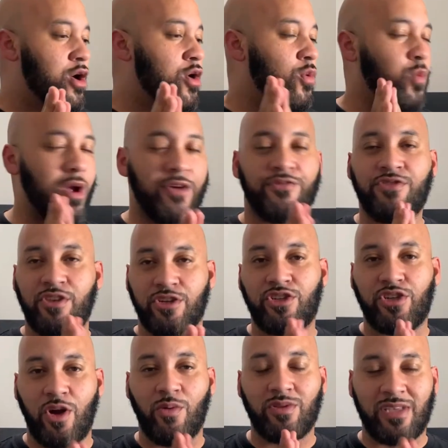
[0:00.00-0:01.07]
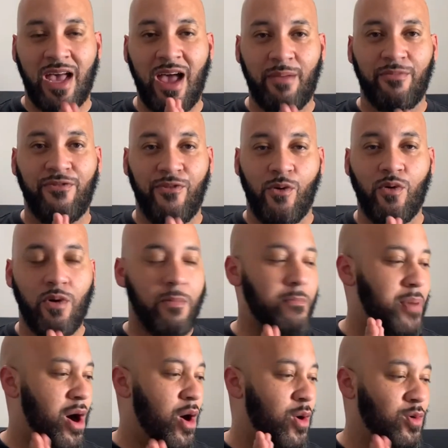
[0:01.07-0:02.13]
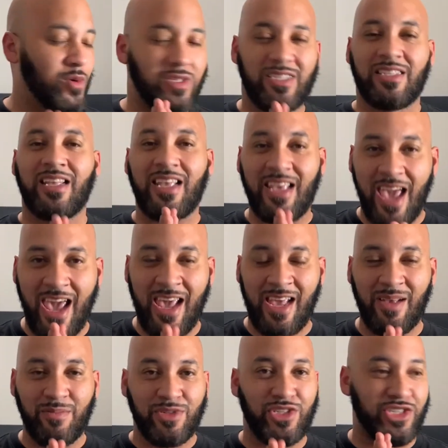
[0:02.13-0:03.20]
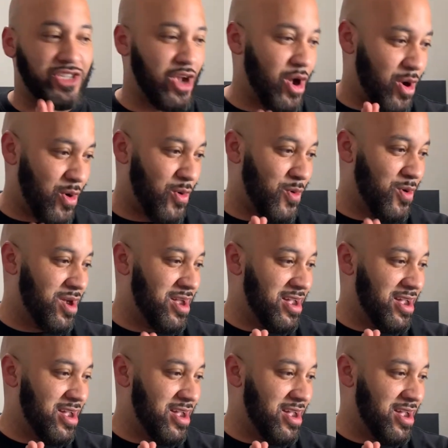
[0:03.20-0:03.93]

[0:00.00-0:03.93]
with the Showtime Forum post-game show.